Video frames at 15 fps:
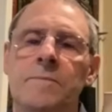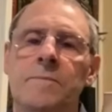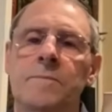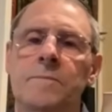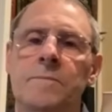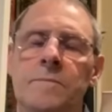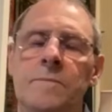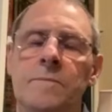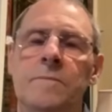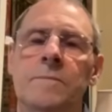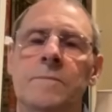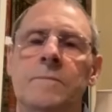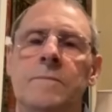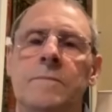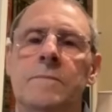
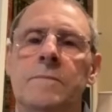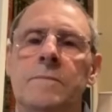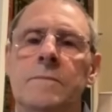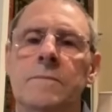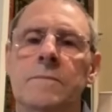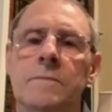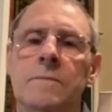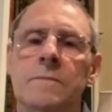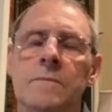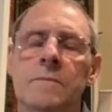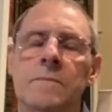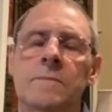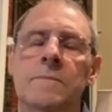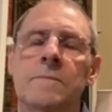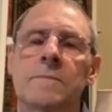
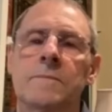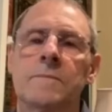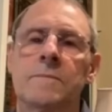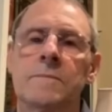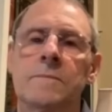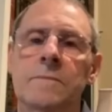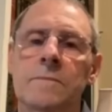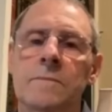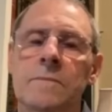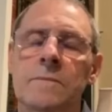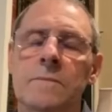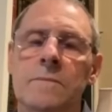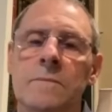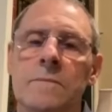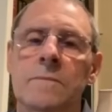
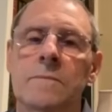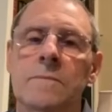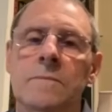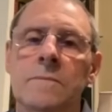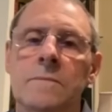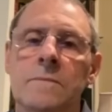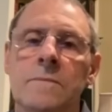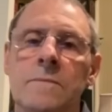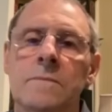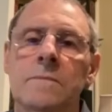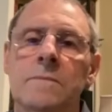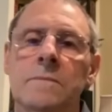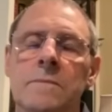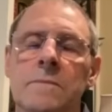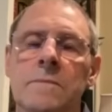
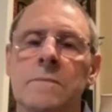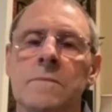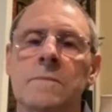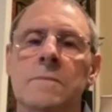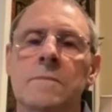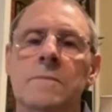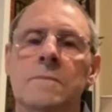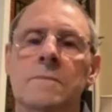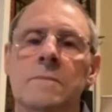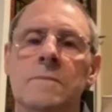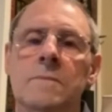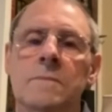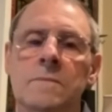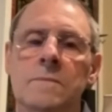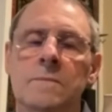
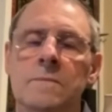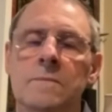The person shown says nothing.